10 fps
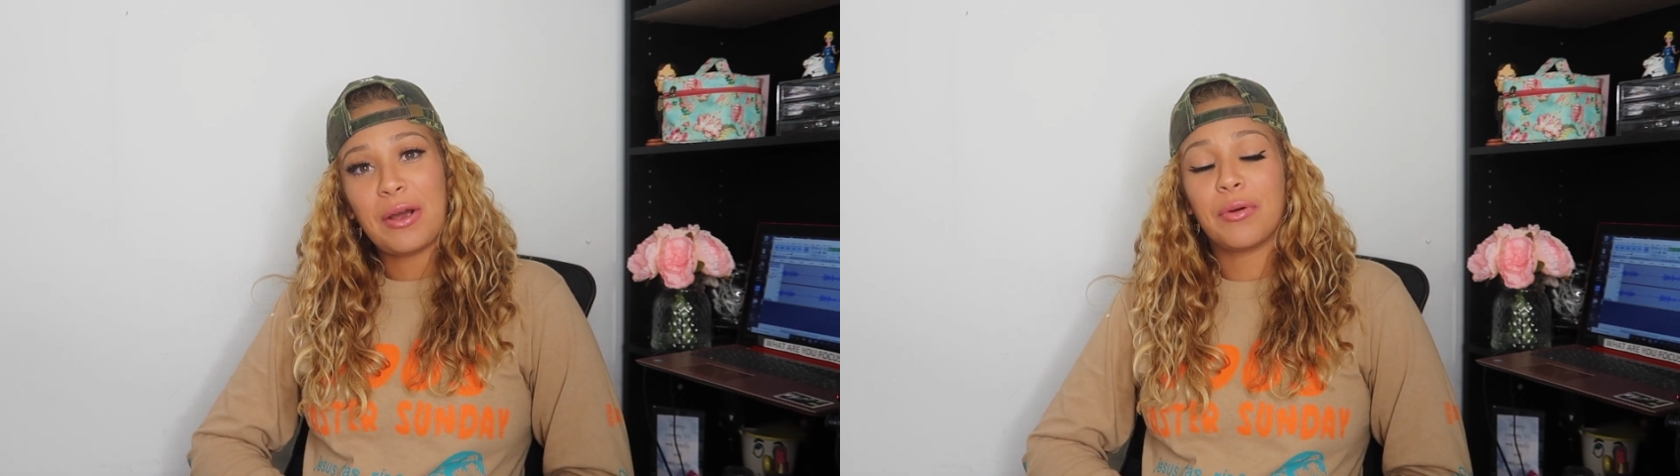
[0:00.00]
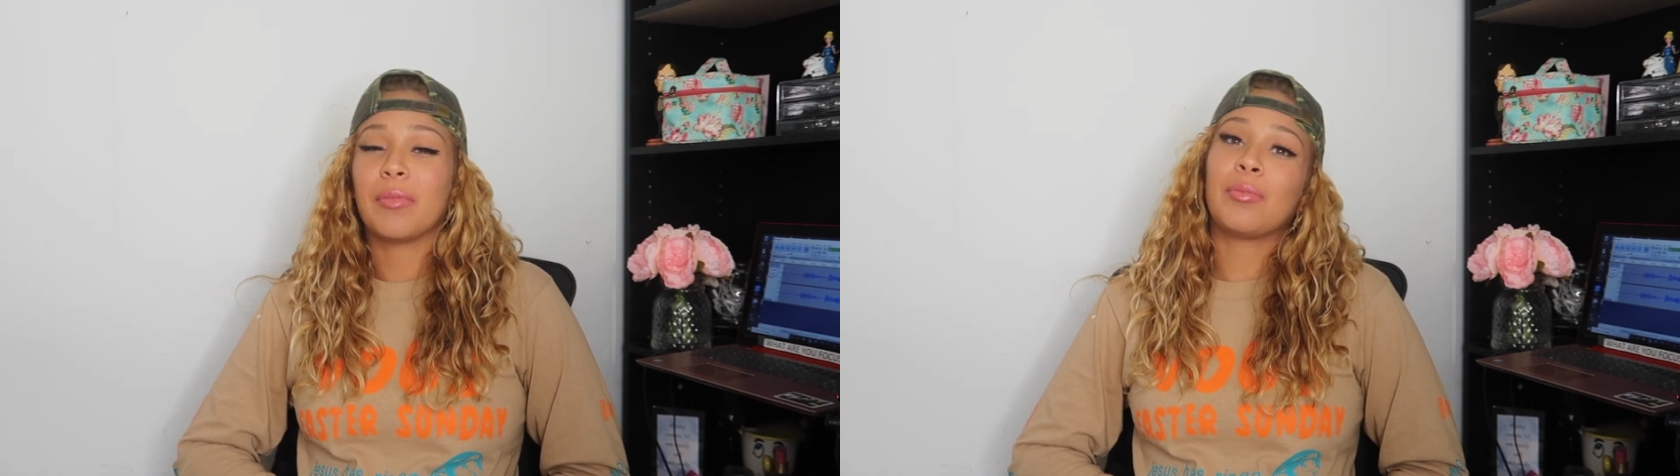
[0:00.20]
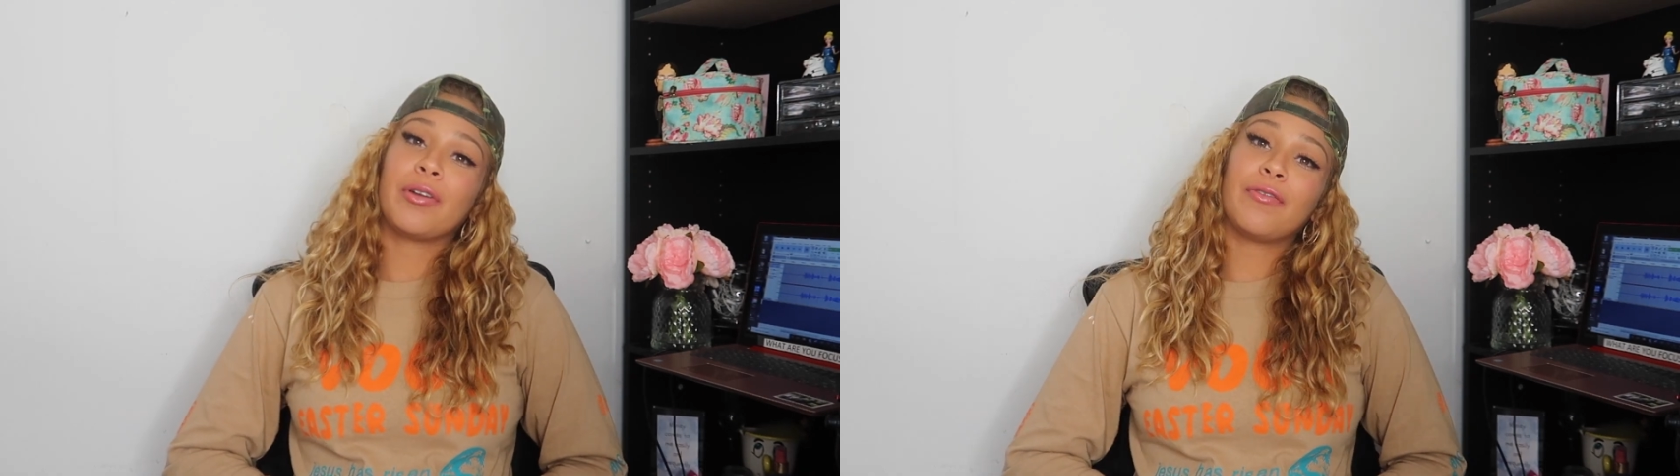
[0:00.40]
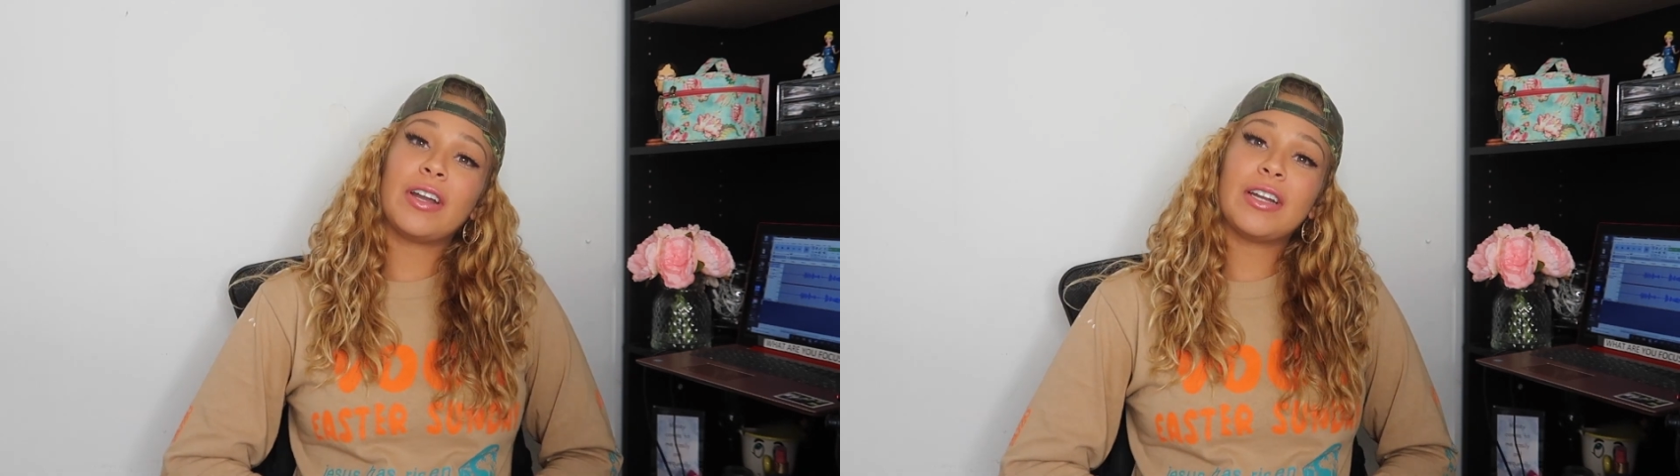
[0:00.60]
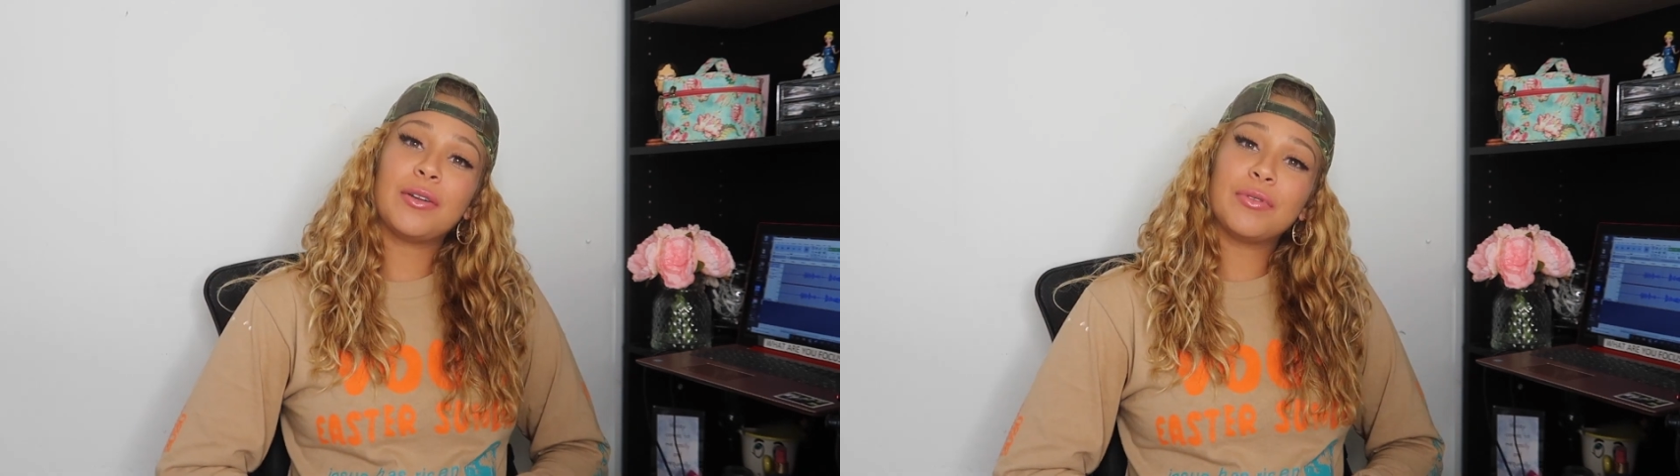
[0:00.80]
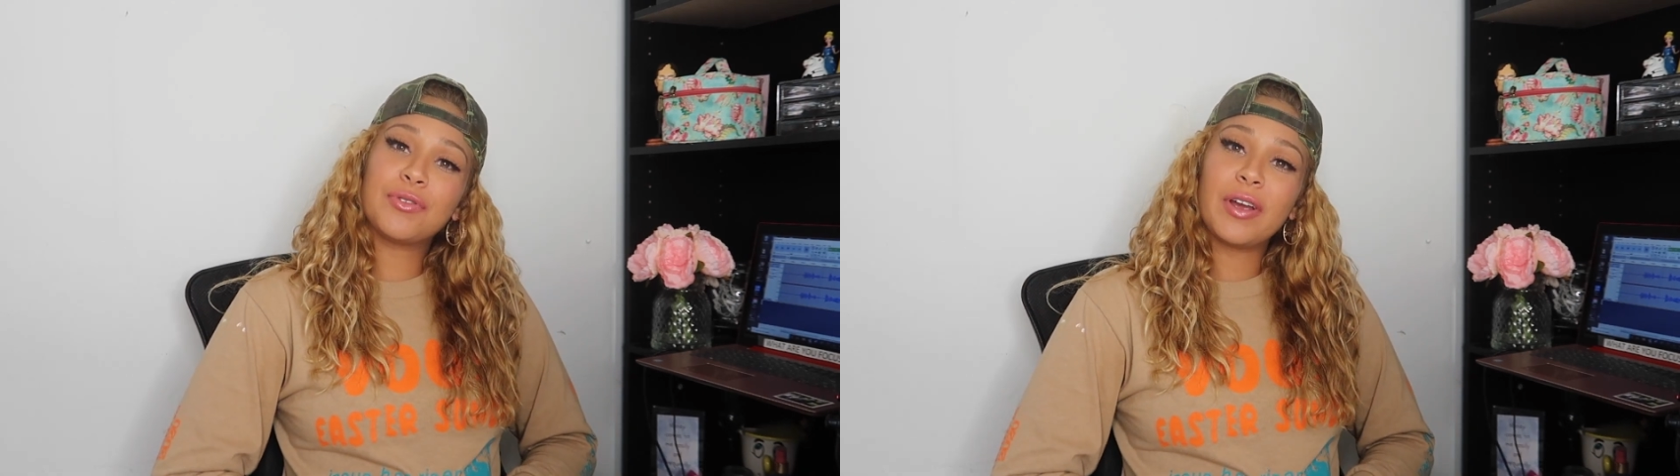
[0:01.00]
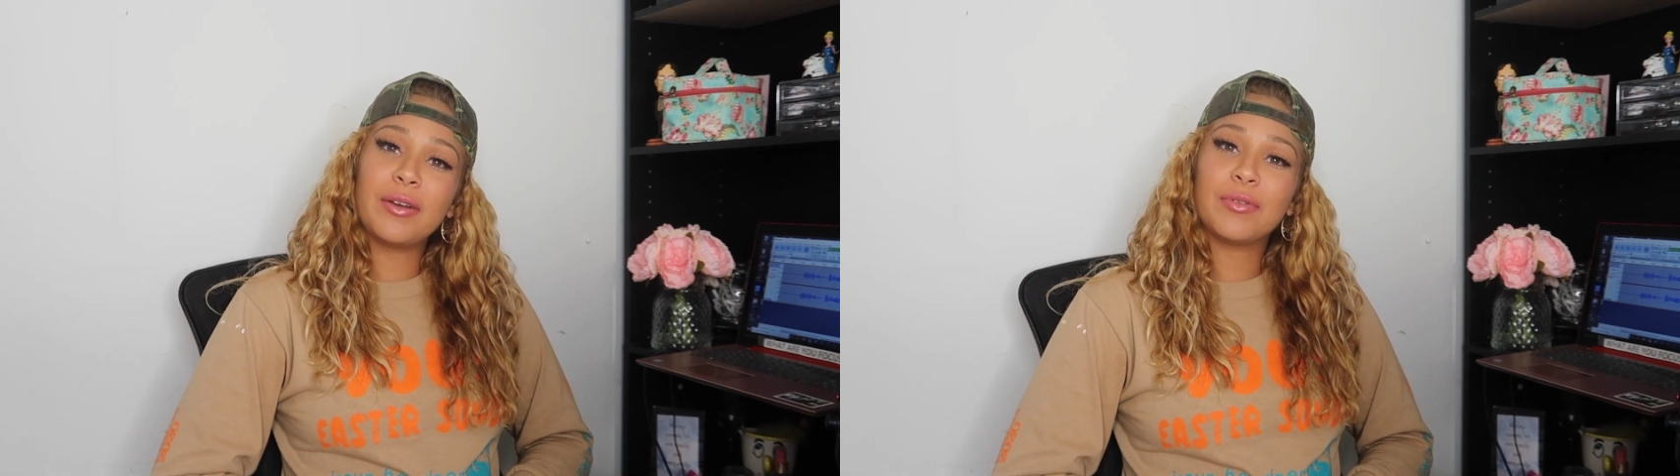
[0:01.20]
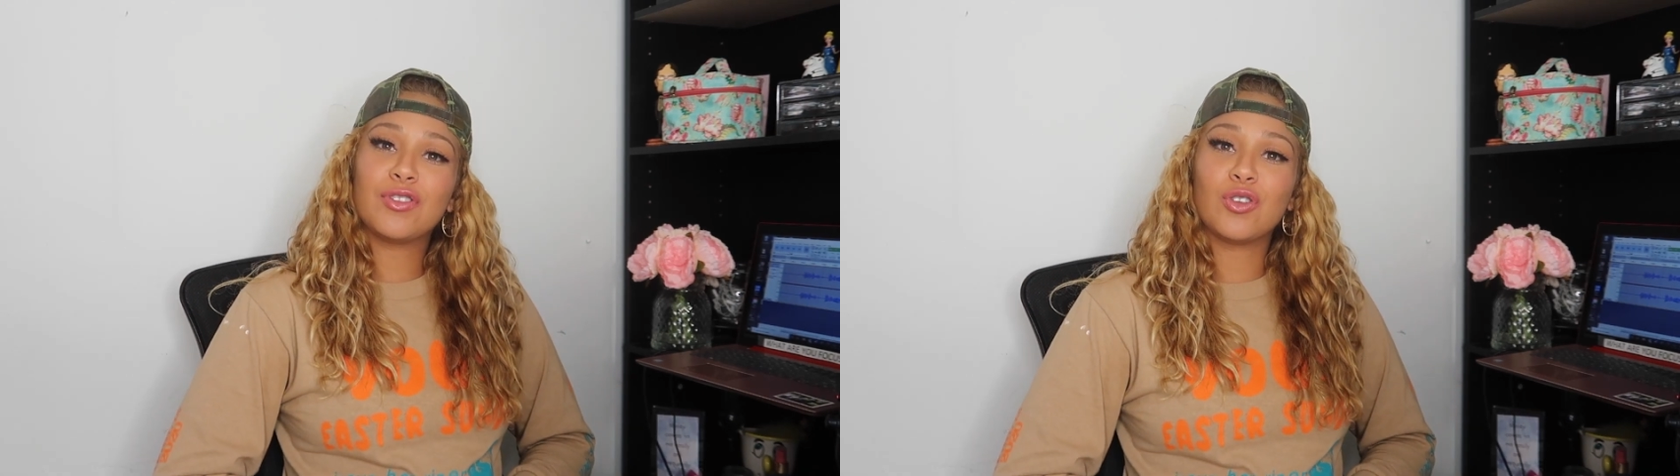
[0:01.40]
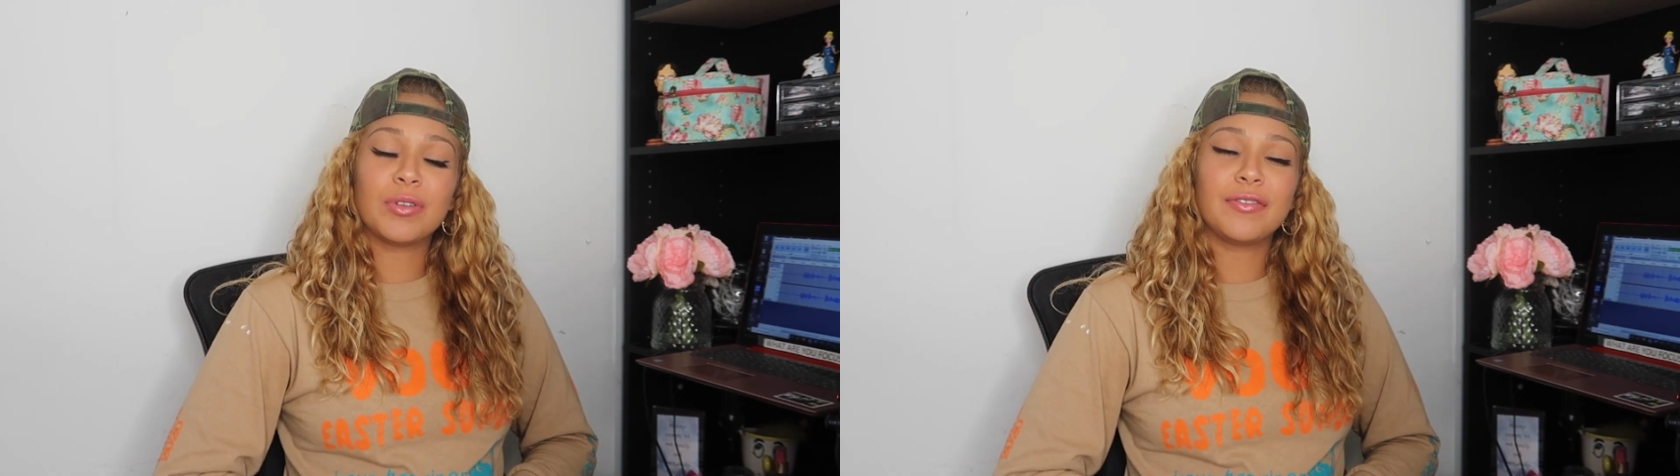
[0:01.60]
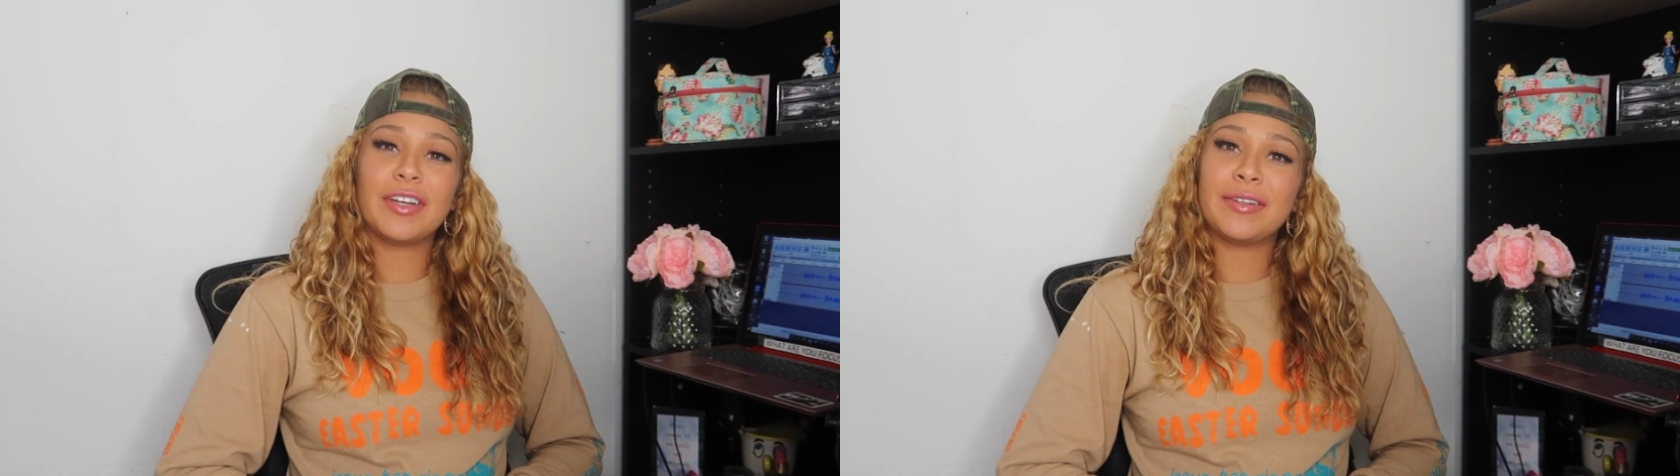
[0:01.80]
I went with my boyfriend and it was great. It was so
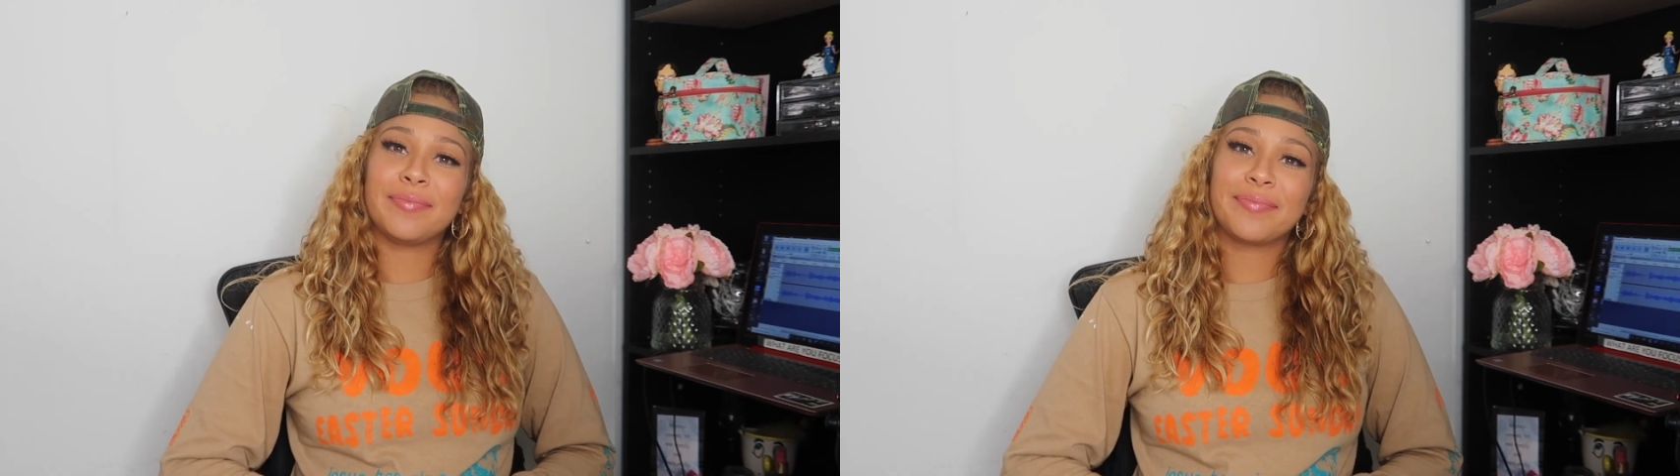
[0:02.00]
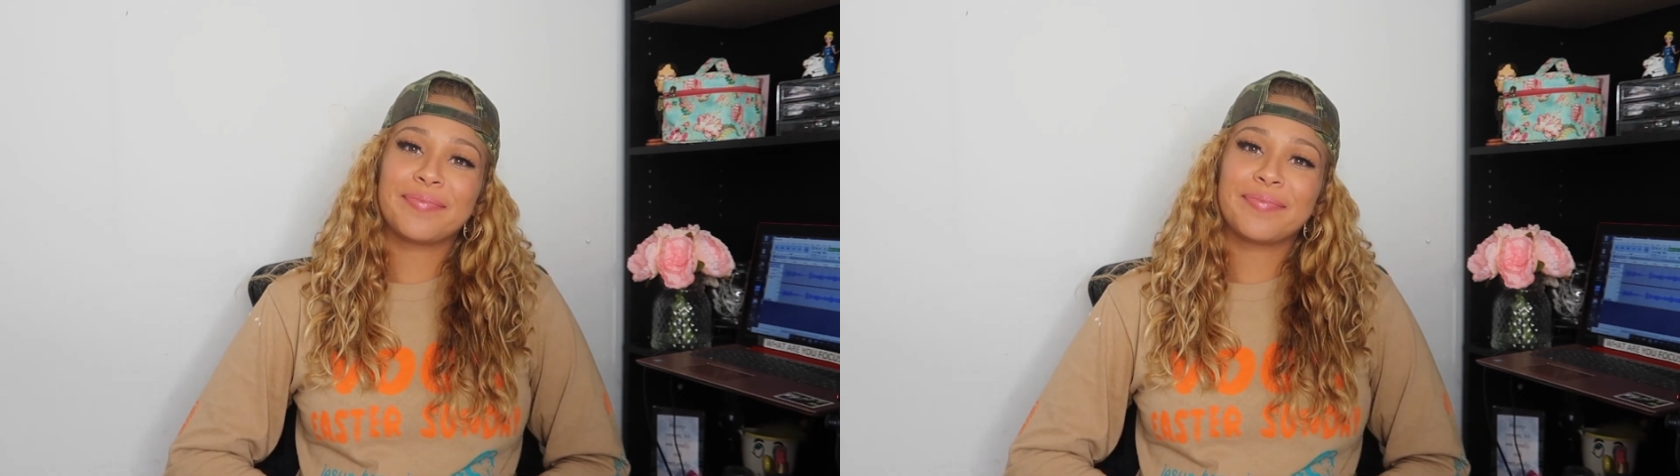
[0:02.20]
much fun.